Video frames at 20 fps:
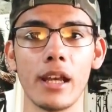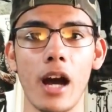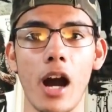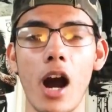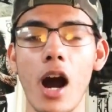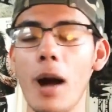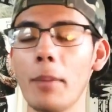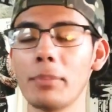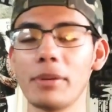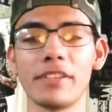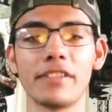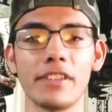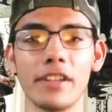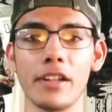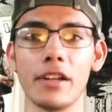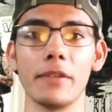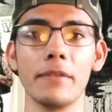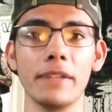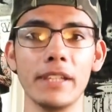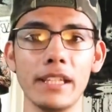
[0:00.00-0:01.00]
opposite
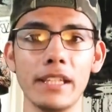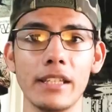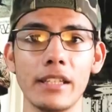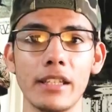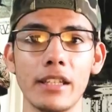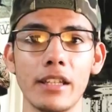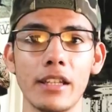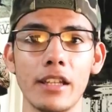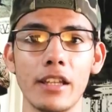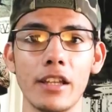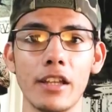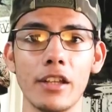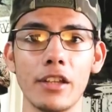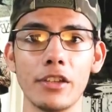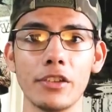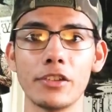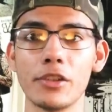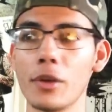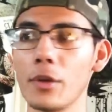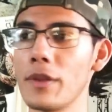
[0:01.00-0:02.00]
of it,
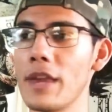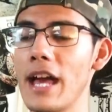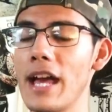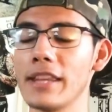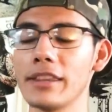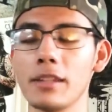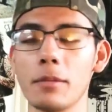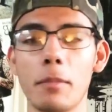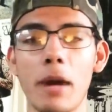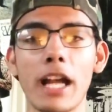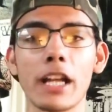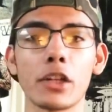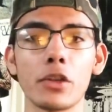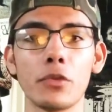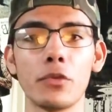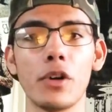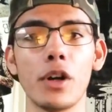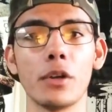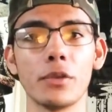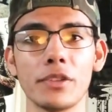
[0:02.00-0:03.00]
so that the
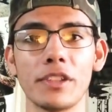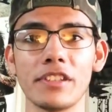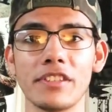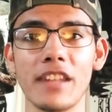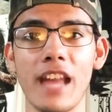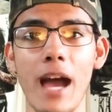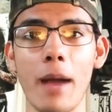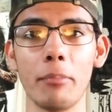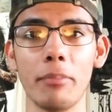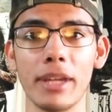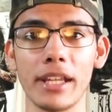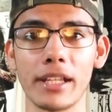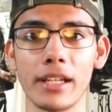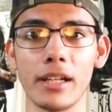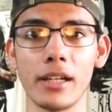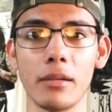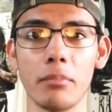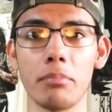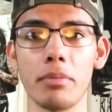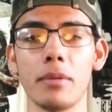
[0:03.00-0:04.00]
microphone does not pick
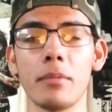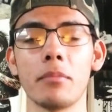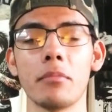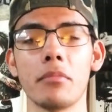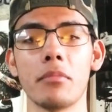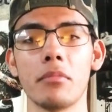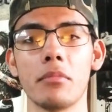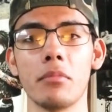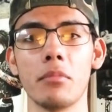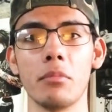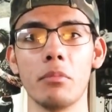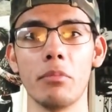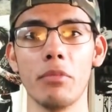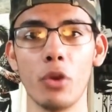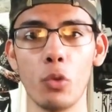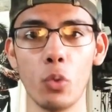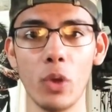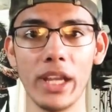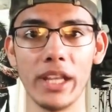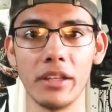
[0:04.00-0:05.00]
up
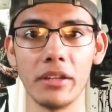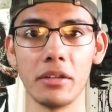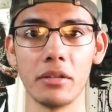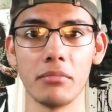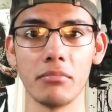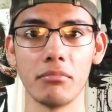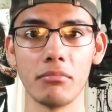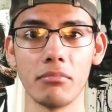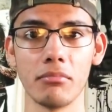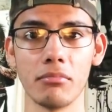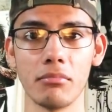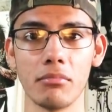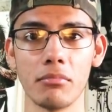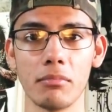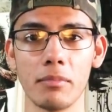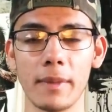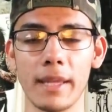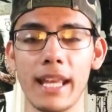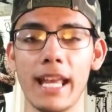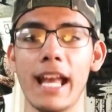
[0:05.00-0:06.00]
the wind,
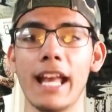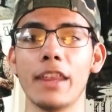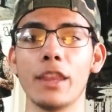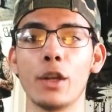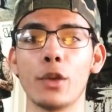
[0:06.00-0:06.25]
and